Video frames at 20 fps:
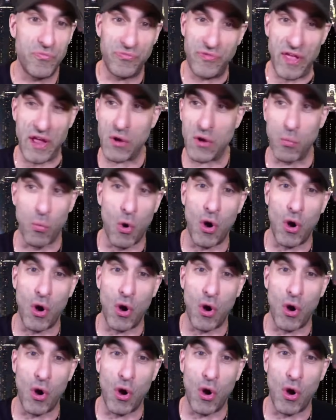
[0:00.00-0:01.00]
think one
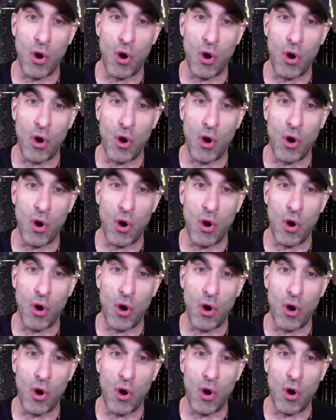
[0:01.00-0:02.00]
is much better than the
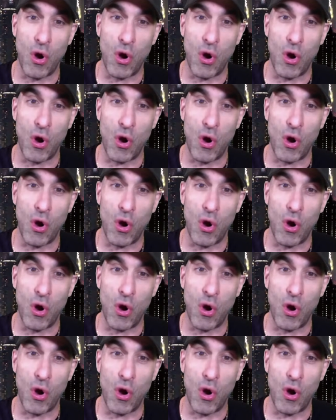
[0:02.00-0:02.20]
other.